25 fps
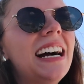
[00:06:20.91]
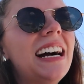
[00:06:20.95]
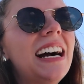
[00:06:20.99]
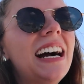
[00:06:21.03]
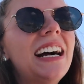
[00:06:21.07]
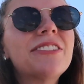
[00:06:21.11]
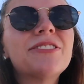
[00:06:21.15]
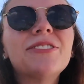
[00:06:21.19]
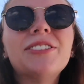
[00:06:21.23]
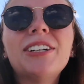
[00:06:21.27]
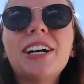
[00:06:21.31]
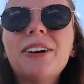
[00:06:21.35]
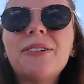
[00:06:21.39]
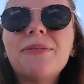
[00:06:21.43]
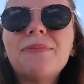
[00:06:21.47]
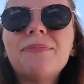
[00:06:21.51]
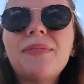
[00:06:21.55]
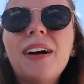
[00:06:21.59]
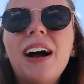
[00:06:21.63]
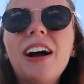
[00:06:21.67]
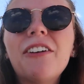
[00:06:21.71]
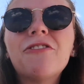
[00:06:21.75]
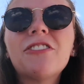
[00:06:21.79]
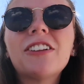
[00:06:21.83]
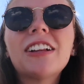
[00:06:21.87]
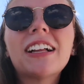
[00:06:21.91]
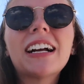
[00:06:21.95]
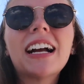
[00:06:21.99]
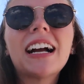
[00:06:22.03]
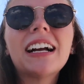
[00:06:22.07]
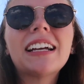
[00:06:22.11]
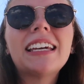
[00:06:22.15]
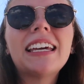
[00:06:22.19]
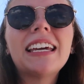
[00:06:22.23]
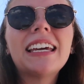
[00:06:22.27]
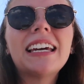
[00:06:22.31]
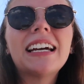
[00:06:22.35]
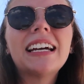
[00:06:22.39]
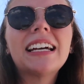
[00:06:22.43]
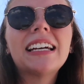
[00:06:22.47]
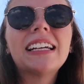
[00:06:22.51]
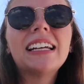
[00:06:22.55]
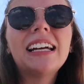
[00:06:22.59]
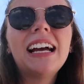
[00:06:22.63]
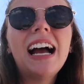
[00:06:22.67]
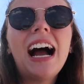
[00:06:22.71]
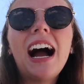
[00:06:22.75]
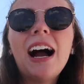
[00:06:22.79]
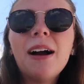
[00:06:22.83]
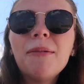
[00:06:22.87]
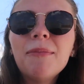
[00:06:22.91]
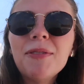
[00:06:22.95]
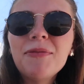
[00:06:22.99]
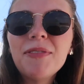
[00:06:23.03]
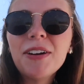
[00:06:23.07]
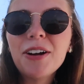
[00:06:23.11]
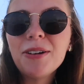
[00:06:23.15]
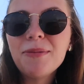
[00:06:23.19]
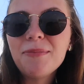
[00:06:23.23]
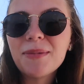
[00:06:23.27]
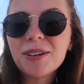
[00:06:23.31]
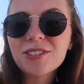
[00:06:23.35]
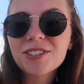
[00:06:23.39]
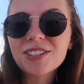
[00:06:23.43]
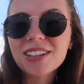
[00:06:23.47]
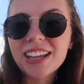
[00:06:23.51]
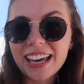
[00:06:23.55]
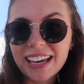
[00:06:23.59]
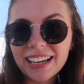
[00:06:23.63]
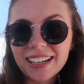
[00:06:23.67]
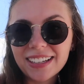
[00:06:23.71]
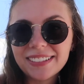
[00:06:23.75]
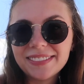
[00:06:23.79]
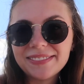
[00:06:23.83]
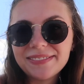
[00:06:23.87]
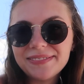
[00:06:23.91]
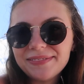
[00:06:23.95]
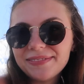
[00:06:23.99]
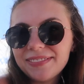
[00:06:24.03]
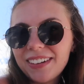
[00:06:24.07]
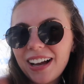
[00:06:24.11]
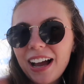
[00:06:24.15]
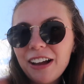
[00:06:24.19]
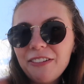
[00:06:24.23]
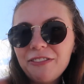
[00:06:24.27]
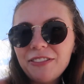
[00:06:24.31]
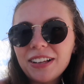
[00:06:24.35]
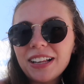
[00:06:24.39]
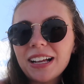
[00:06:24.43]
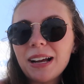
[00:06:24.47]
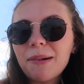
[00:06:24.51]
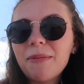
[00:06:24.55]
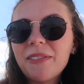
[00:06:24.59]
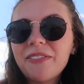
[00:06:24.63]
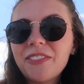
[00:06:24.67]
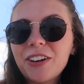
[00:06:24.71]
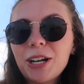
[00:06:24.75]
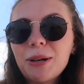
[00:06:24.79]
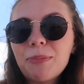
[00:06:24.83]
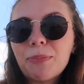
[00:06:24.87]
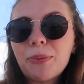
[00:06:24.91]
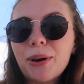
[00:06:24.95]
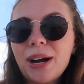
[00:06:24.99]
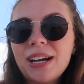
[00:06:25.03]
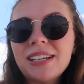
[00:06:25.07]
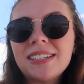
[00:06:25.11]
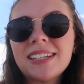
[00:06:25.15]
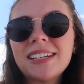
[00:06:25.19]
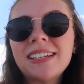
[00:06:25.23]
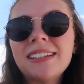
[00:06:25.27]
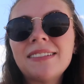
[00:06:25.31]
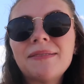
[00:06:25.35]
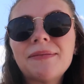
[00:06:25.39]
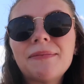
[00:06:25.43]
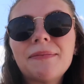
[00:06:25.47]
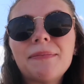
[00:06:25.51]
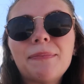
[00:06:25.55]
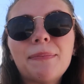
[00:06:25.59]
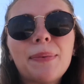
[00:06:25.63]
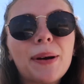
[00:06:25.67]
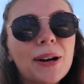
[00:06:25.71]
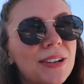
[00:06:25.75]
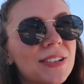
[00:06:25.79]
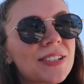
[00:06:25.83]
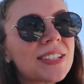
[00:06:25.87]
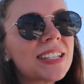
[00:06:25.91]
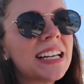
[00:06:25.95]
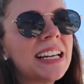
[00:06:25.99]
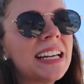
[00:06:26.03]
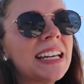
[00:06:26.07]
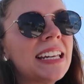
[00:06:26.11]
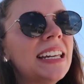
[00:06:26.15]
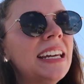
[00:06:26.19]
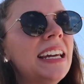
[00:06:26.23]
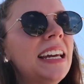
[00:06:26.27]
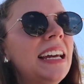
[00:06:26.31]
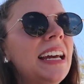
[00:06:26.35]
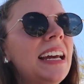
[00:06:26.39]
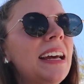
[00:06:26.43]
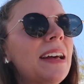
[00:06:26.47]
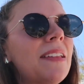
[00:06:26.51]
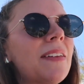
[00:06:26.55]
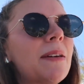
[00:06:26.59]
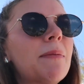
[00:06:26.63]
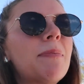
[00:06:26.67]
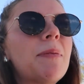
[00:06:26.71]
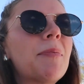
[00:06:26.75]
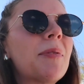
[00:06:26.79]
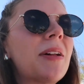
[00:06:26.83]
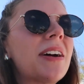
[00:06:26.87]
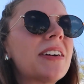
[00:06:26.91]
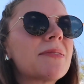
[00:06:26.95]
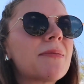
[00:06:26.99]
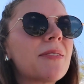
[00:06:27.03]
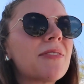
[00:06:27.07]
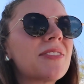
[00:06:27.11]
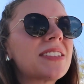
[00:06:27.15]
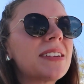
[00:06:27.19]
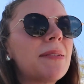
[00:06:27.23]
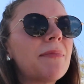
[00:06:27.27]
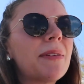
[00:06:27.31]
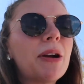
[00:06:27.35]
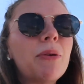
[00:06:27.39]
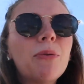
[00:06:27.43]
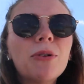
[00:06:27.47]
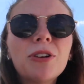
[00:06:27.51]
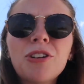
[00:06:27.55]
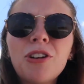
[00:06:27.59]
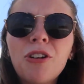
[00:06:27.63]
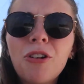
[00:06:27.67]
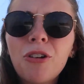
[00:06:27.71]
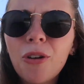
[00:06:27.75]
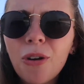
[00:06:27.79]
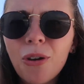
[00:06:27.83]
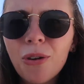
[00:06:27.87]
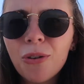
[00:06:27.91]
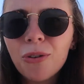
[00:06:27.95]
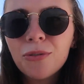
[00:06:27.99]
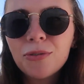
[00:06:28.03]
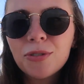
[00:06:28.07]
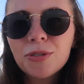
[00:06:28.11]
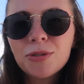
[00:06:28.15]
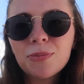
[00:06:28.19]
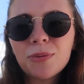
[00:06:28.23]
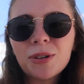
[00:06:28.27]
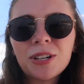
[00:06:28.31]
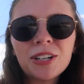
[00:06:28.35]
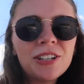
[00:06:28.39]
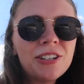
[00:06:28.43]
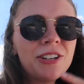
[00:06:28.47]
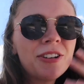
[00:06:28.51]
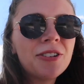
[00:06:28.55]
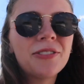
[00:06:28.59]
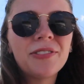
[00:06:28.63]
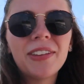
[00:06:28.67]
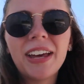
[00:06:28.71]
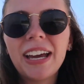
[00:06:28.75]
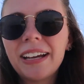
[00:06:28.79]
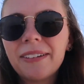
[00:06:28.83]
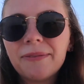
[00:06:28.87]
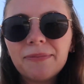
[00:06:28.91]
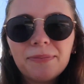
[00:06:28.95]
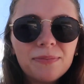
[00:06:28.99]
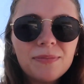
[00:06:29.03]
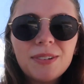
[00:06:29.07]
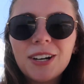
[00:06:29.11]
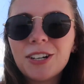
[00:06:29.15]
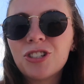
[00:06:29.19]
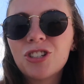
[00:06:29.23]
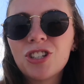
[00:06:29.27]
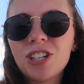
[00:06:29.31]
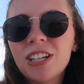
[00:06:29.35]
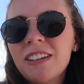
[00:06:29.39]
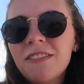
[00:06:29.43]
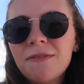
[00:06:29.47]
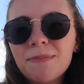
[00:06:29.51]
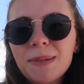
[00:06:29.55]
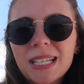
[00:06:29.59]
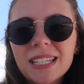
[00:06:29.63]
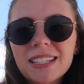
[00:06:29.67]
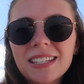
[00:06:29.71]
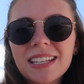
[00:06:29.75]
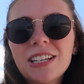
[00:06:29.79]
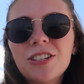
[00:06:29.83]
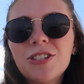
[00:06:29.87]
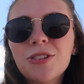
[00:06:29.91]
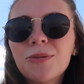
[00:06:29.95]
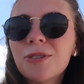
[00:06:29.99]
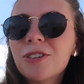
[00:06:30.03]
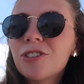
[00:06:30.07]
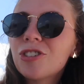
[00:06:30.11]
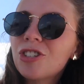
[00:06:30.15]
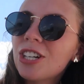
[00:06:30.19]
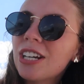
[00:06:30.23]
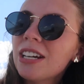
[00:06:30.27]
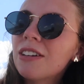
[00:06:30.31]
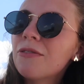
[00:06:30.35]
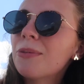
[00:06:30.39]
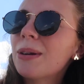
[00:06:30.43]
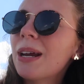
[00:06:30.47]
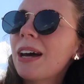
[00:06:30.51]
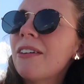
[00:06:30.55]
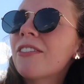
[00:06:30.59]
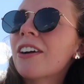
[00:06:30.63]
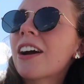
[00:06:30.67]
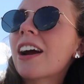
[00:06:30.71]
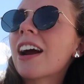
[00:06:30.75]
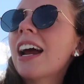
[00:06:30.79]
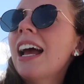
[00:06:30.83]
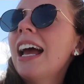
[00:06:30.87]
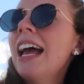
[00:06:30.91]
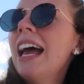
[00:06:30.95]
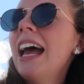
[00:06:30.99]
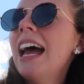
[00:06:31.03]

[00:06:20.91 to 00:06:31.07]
I don't know. I feel like I can't, I'm a very much like I feel like I'm a very present person. Like people ask me all the time, like, what are your goals? What are your like achievements, things you wanna achieve, whatever.